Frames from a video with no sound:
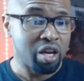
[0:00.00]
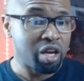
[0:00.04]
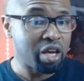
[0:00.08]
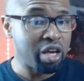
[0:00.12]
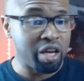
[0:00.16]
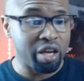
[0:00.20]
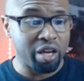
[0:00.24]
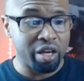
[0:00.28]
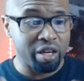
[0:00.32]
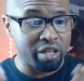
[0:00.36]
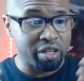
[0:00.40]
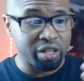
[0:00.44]

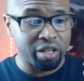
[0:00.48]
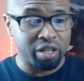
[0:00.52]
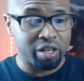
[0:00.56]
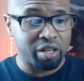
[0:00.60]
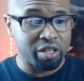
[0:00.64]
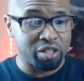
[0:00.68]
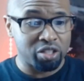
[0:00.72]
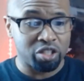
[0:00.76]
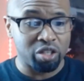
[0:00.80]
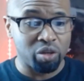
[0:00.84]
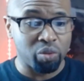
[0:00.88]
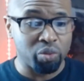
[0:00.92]
and
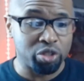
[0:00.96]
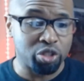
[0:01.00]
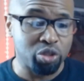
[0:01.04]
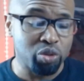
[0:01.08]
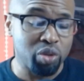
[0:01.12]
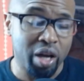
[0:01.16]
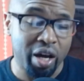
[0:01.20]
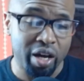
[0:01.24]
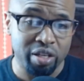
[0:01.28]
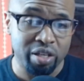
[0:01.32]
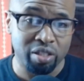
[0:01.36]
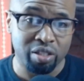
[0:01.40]
uh, share what you
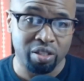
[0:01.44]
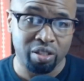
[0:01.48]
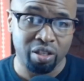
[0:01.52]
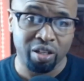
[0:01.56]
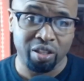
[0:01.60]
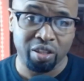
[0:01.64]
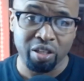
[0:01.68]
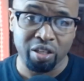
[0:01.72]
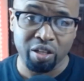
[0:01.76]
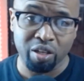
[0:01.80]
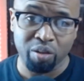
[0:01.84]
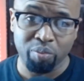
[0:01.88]
guys uh,
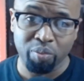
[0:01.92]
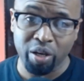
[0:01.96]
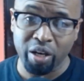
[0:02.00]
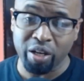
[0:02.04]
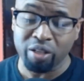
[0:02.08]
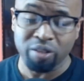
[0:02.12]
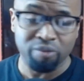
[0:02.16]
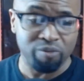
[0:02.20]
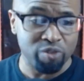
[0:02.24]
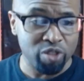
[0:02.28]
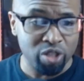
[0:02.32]
think about it.